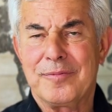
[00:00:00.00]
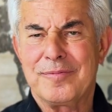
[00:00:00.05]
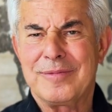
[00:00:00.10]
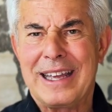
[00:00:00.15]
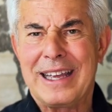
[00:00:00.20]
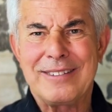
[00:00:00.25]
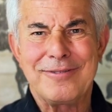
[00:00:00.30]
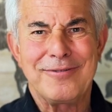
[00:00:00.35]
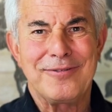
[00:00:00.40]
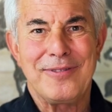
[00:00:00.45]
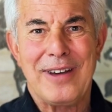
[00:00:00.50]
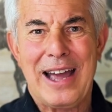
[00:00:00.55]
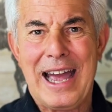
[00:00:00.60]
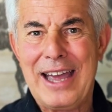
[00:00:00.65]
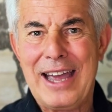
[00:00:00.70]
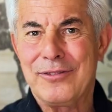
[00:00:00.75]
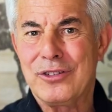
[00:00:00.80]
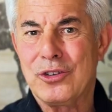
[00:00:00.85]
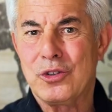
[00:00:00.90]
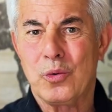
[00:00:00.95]
like
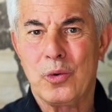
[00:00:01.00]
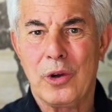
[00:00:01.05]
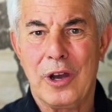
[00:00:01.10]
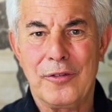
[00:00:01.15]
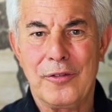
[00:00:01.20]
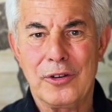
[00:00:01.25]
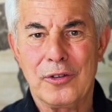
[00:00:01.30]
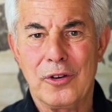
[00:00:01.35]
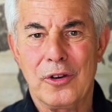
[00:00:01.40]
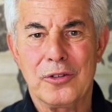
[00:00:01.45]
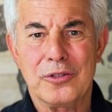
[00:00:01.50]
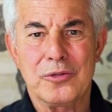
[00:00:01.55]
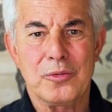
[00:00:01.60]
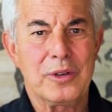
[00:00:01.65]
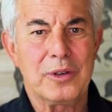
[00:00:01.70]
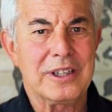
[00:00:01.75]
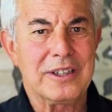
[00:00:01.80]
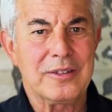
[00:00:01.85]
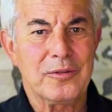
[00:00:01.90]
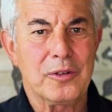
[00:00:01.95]
5 to 12-year-olds.
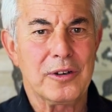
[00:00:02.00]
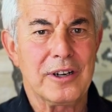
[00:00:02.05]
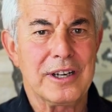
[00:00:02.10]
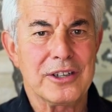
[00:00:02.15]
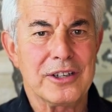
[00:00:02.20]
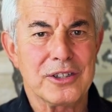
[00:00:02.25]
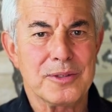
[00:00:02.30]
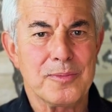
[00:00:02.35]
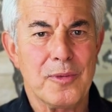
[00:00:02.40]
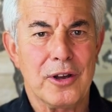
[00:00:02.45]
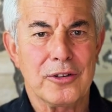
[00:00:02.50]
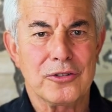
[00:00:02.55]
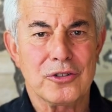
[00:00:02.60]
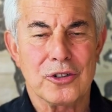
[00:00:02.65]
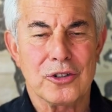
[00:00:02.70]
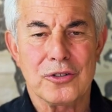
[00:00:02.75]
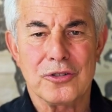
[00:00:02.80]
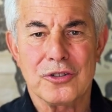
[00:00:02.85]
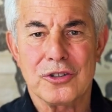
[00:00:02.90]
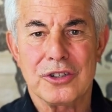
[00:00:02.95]
We're in a small
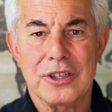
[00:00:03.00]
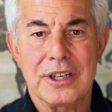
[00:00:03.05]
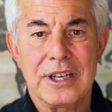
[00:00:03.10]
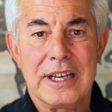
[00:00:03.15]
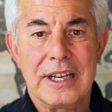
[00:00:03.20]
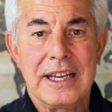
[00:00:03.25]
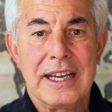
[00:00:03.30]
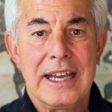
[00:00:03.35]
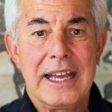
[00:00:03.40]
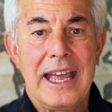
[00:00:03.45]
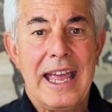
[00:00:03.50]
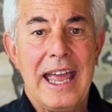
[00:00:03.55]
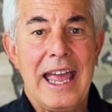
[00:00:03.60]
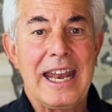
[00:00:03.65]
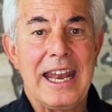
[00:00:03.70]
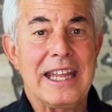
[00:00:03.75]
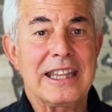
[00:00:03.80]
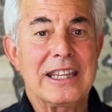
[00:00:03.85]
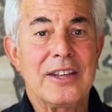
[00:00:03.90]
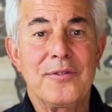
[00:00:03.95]
church.
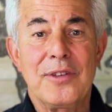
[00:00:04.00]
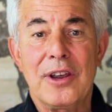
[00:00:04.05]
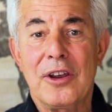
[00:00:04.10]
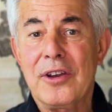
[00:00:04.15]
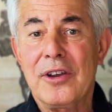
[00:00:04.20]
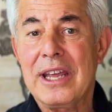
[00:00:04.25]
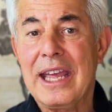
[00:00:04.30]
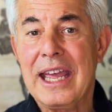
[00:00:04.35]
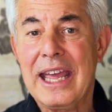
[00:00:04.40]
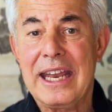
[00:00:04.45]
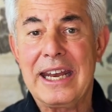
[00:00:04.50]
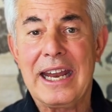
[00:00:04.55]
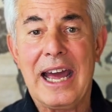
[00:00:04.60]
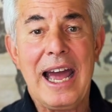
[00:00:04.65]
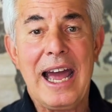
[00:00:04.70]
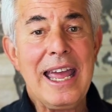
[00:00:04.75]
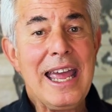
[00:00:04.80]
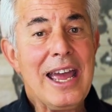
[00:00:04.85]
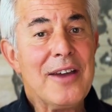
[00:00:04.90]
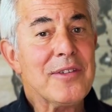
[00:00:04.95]
And at the very end,
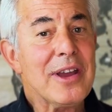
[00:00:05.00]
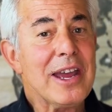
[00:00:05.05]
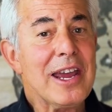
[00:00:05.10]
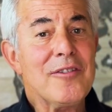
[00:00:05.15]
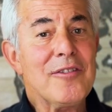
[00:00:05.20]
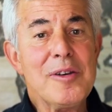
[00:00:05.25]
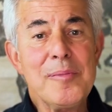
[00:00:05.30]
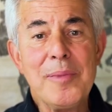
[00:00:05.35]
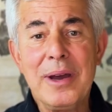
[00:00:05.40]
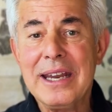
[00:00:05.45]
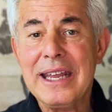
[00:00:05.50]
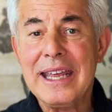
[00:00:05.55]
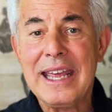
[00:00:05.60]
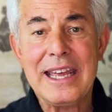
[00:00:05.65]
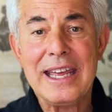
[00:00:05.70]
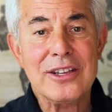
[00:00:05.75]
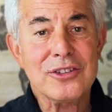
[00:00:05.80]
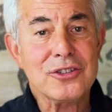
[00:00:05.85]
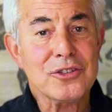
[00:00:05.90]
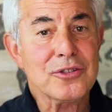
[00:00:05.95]
I have everybody
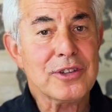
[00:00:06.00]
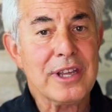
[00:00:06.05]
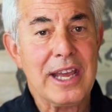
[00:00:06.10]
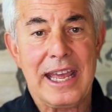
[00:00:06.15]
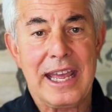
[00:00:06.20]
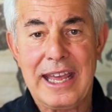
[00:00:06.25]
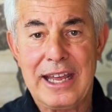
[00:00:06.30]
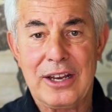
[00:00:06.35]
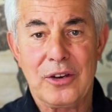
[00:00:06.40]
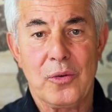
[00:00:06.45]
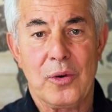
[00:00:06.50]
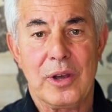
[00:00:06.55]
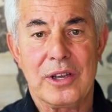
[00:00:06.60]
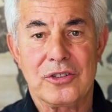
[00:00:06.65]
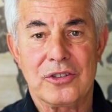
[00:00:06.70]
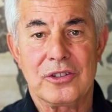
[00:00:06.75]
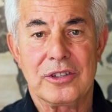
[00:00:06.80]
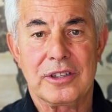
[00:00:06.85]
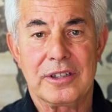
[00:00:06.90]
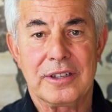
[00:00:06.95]
answer the hand
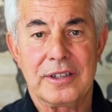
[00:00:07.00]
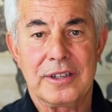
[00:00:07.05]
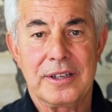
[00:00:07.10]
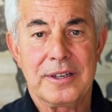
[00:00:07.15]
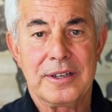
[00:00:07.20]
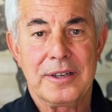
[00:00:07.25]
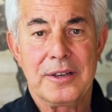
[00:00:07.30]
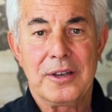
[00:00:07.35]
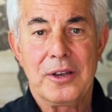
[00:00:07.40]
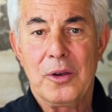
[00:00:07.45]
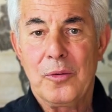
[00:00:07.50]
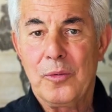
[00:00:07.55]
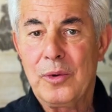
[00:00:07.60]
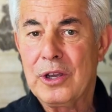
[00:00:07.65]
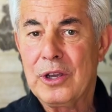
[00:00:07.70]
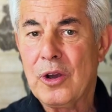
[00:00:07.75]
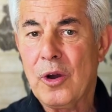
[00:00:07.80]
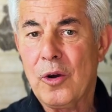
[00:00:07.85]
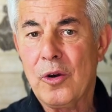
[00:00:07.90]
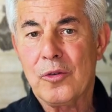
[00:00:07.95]
question. We
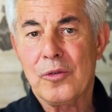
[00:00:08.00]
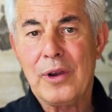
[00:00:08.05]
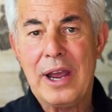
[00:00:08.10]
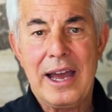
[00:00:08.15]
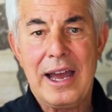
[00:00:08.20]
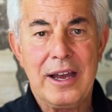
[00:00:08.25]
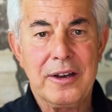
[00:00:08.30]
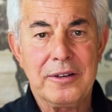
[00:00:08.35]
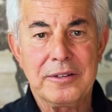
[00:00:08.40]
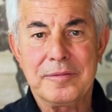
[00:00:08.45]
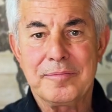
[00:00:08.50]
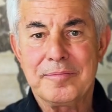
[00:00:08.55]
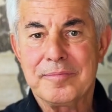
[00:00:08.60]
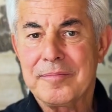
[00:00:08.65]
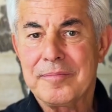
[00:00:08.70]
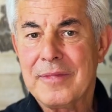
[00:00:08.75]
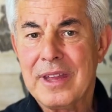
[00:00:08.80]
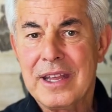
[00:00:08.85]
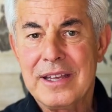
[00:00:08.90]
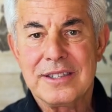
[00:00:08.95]
go around.
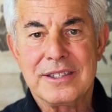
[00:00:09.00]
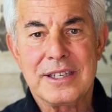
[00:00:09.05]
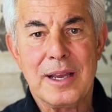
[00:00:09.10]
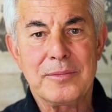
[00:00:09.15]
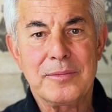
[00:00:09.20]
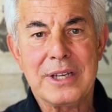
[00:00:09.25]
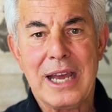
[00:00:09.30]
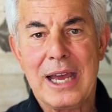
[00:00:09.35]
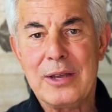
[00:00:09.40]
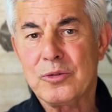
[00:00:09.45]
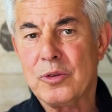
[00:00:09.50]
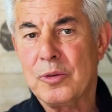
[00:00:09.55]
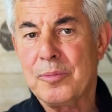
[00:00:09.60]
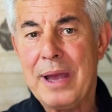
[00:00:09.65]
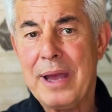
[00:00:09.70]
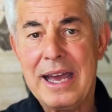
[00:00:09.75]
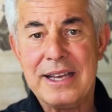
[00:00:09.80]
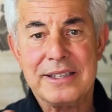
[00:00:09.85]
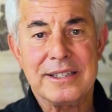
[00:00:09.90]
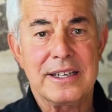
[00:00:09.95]
Sometimes we'll
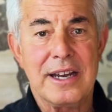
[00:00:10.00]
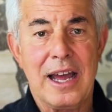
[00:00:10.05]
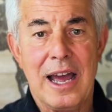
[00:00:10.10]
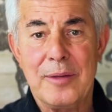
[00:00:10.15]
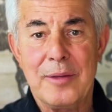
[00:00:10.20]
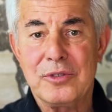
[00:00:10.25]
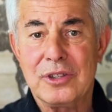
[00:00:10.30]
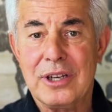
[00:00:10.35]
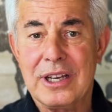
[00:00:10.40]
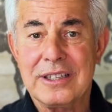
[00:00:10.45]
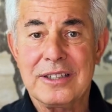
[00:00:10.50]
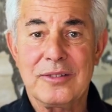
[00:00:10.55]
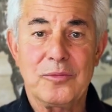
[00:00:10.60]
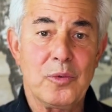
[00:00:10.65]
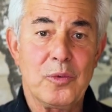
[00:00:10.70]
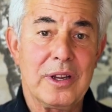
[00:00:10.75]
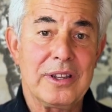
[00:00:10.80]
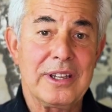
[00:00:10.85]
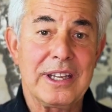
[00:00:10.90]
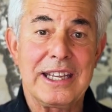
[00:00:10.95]
pass an object
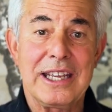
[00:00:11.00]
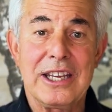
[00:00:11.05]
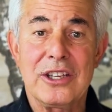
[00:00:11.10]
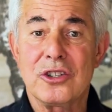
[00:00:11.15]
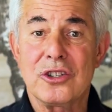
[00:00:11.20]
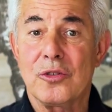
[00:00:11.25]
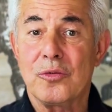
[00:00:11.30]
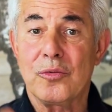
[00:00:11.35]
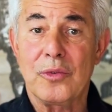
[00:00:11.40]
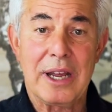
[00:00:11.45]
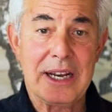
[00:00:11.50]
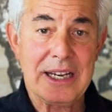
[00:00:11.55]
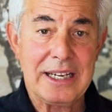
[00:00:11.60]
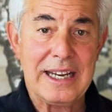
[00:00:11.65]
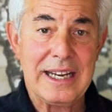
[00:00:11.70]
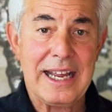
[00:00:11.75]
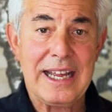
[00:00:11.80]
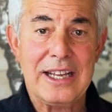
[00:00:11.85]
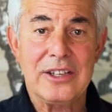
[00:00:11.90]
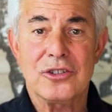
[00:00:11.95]
when the kids are ready
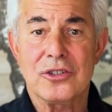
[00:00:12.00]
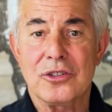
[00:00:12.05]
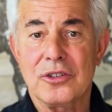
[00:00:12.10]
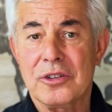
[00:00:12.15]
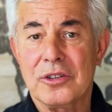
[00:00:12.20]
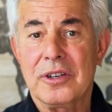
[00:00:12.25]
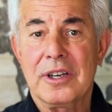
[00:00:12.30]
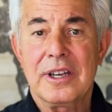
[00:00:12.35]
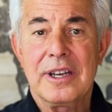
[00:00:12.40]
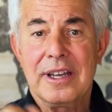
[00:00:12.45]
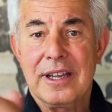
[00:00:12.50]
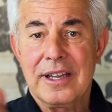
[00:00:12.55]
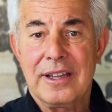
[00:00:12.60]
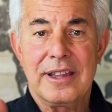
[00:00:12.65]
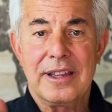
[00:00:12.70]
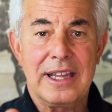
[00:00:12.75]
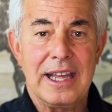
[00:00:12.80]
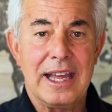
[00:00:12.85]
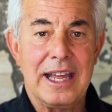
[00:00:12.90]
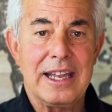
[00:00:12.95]
to answer.
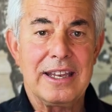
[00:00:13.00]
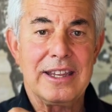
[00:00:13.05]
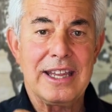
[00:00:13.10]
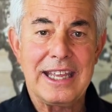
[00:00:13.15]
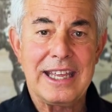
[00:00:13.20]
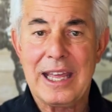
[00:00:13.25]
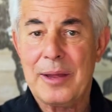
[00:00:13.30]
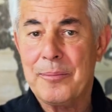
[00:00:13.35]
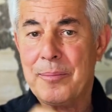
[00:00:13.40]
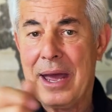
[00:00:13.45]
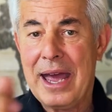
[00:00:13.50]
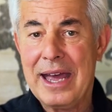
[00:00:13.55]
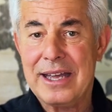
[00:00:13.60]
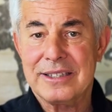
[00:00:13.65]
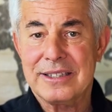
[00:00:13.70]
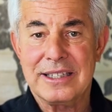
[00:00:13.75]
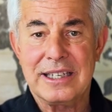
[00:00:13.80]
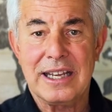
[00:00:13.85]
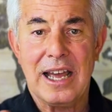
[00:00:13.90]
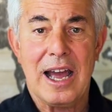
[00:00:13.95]
Then they get
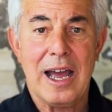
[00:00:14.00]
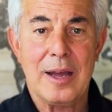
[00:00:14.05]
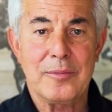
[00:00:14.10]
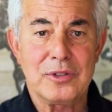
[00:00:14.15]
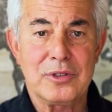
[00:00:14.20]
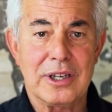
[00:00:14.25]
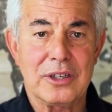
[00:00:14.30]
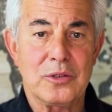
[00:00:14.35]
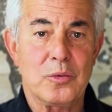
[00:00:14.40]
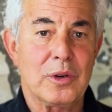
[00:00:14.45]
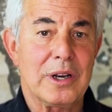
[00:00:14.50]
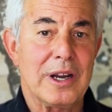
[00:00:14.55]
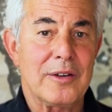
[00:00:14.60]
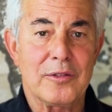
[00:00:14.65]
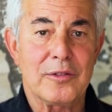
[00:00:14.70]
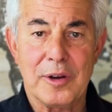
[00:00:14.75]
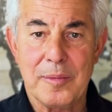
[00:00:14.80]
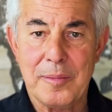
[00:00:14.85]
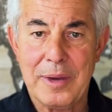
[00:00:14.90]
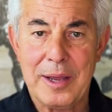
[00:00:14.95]
past the object,
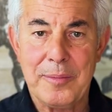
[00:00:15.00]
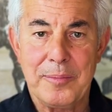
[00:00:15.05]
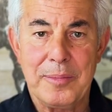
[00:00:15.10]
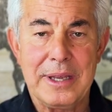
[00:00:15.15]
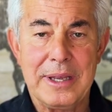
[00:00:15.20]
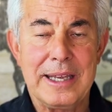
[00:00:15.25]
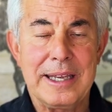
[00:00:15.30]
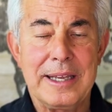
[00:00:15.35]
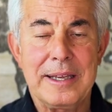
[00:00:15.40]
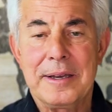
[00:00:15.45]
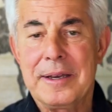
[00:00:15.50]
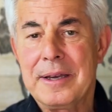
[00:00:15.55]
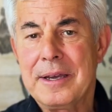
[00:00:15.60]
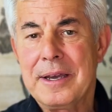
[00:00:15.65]
whatever it might be,